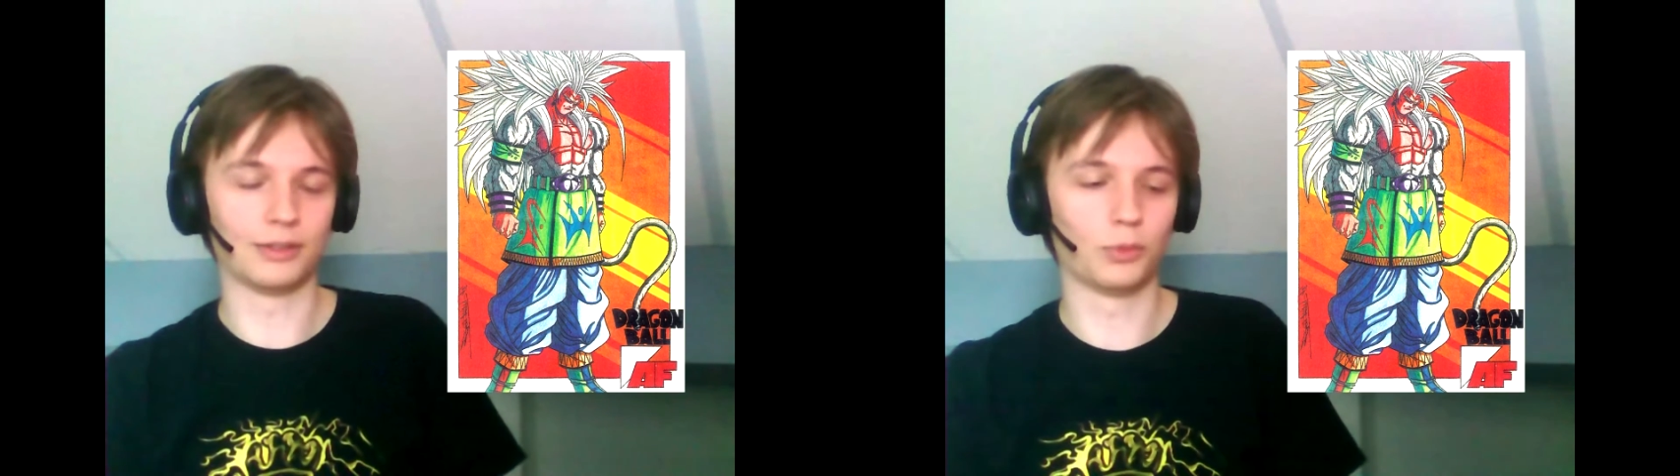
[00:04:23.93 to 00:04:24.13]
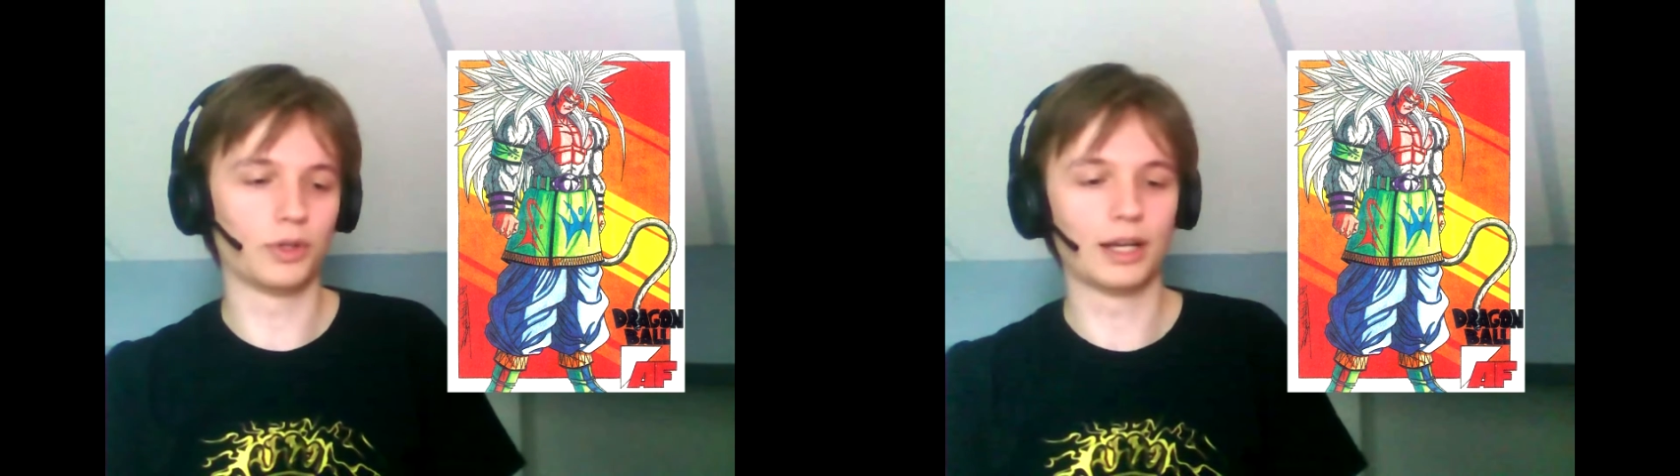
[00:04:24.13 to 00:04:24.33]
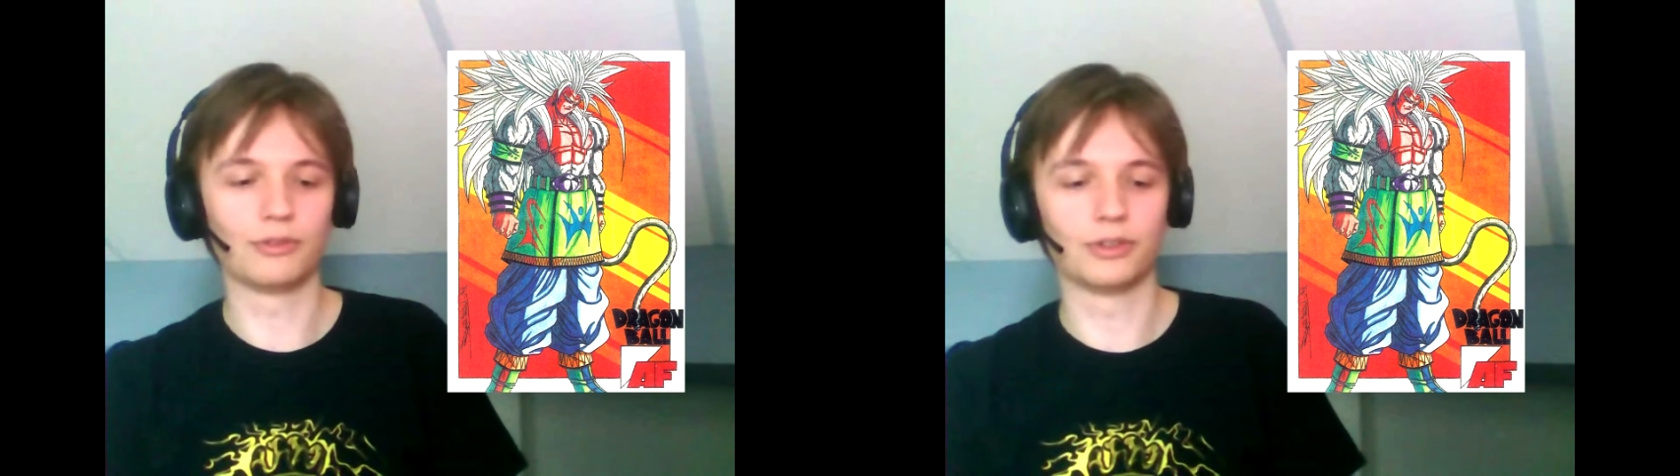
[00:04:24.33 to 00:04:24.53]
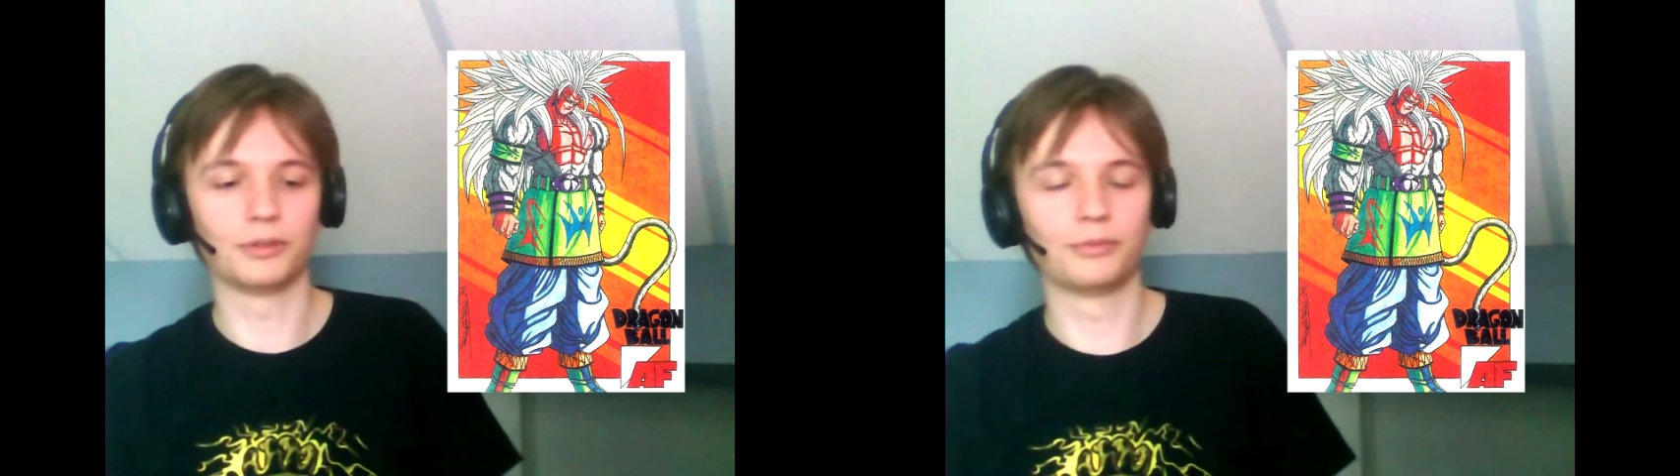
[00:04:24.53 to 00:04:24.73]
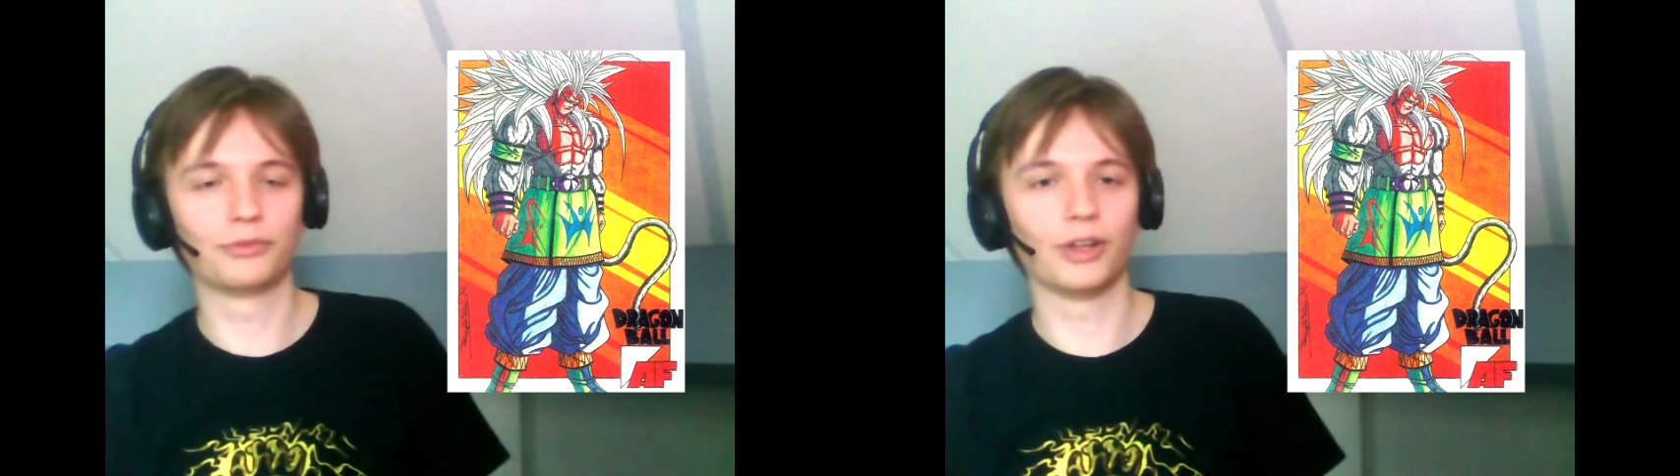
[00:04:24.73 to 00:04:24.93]
and
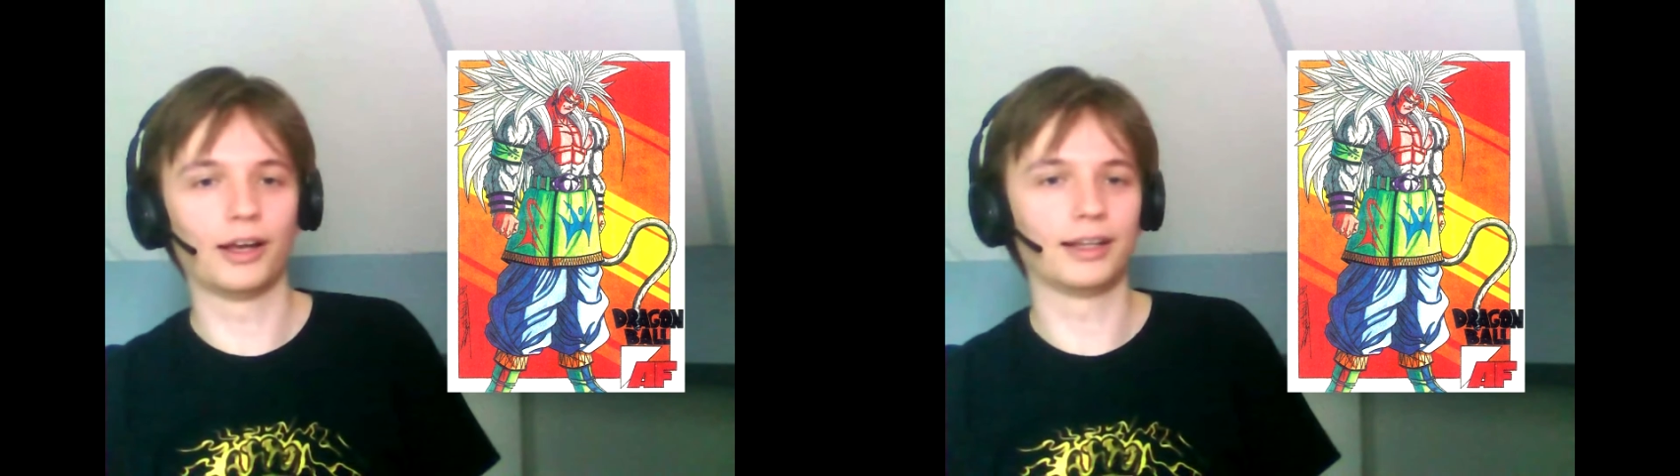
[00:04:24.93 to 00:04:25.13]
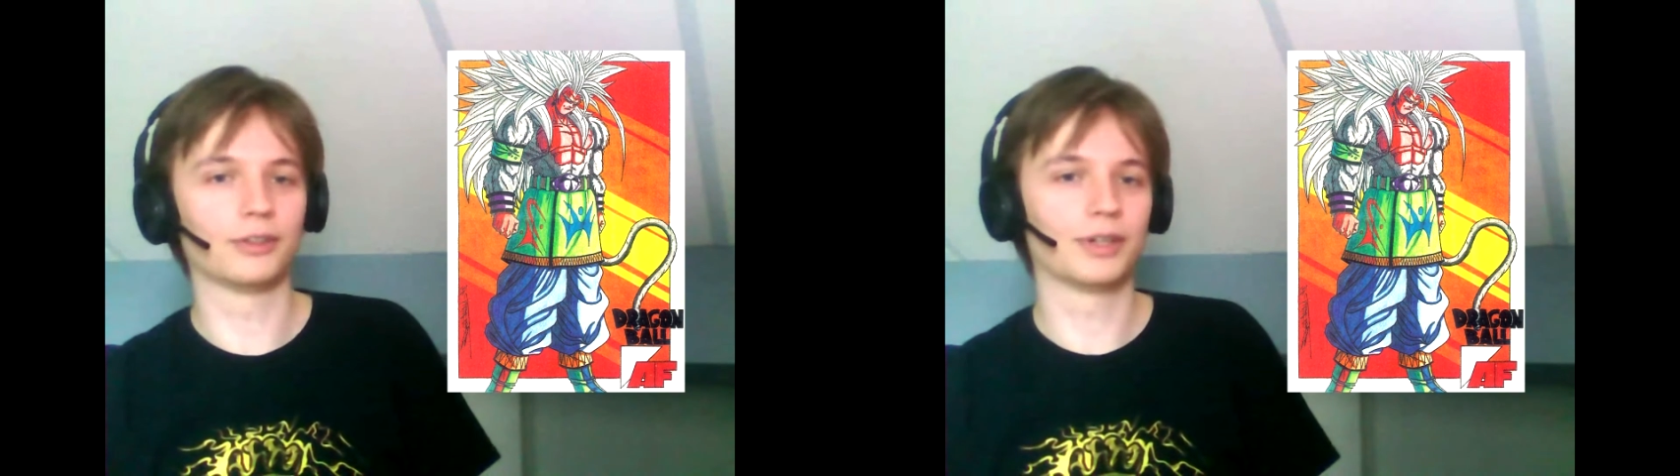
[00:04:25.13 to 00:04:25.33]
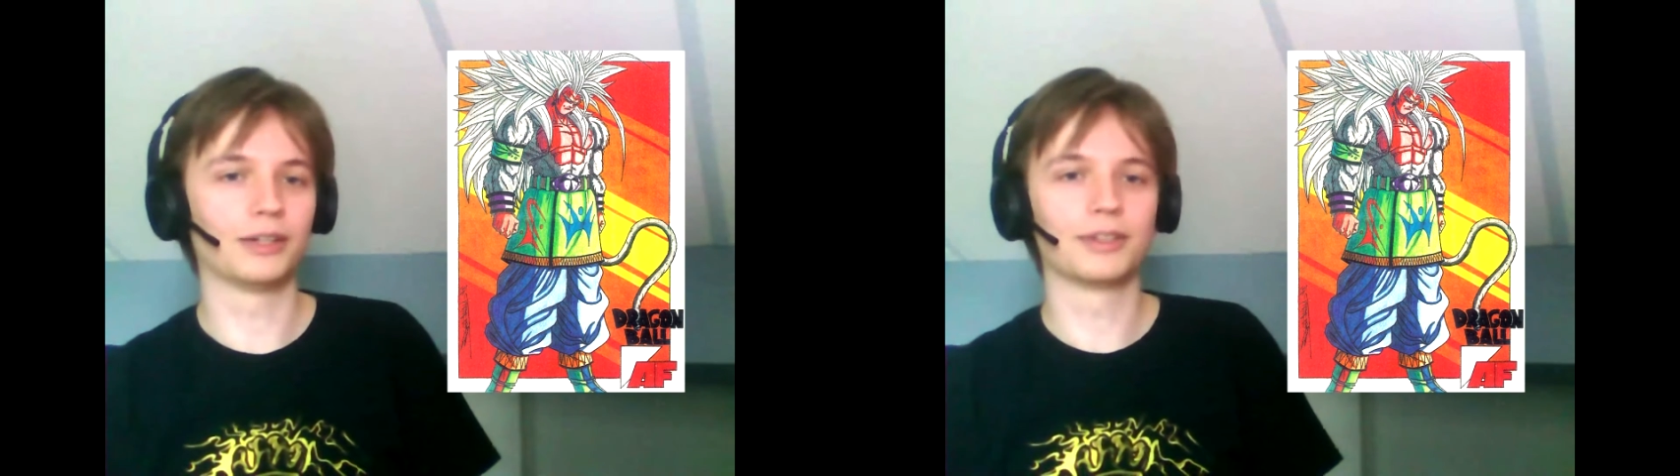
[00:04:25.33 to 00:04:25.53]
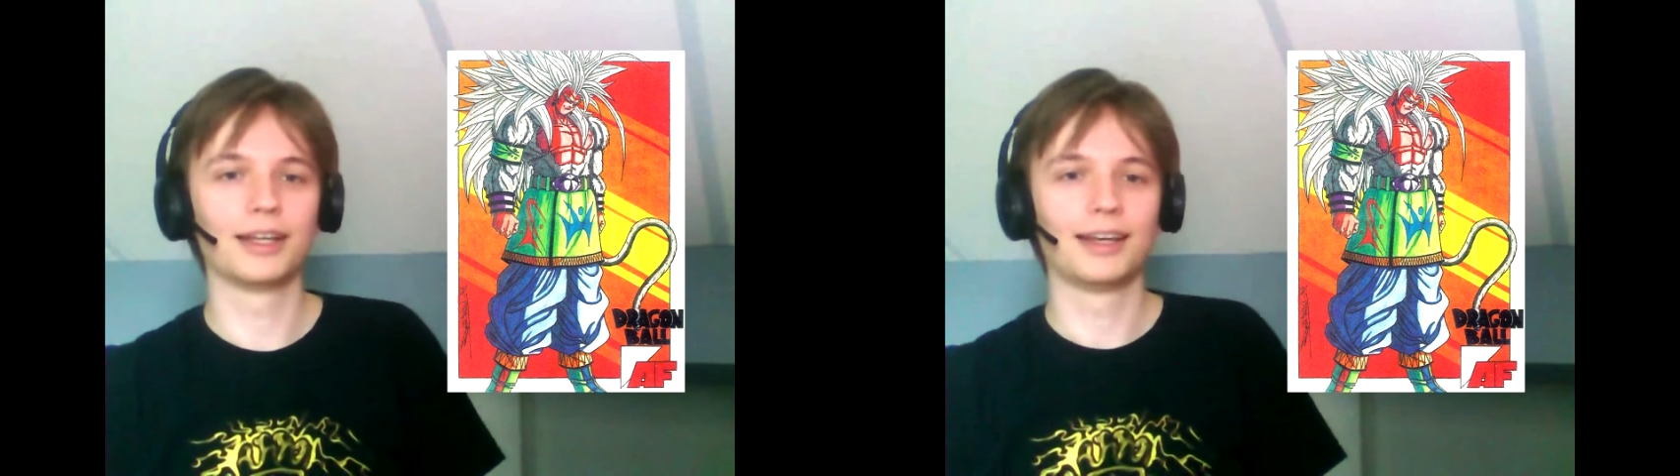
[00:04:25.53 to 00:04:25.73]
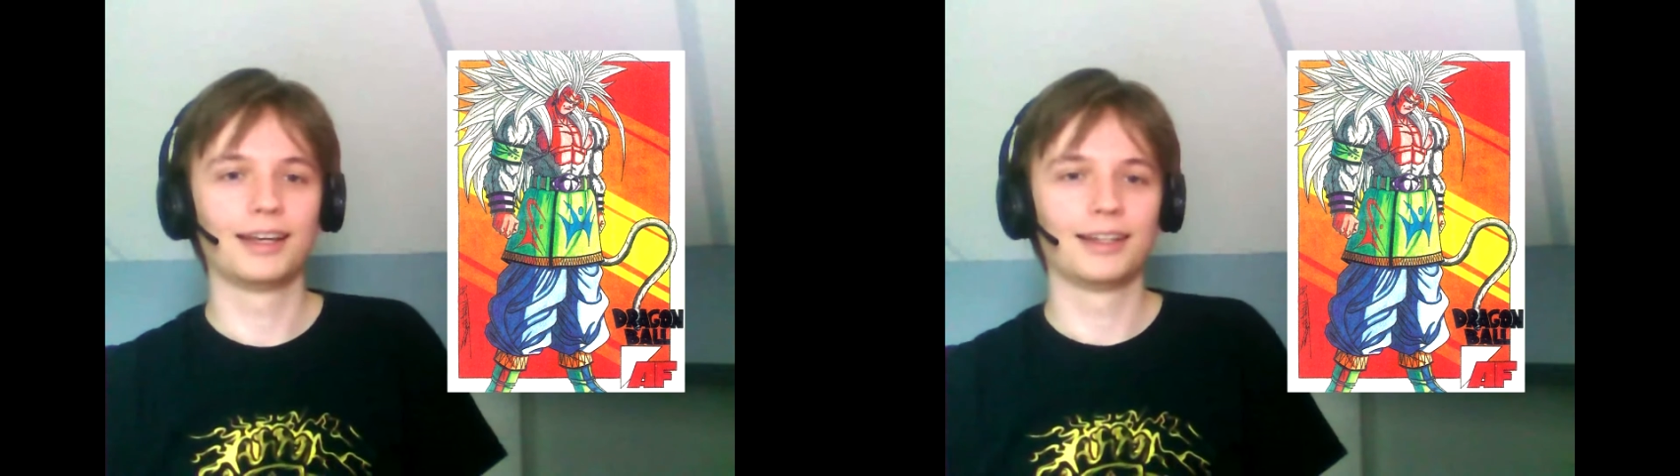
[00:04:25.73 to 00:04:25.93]
whatever flying around.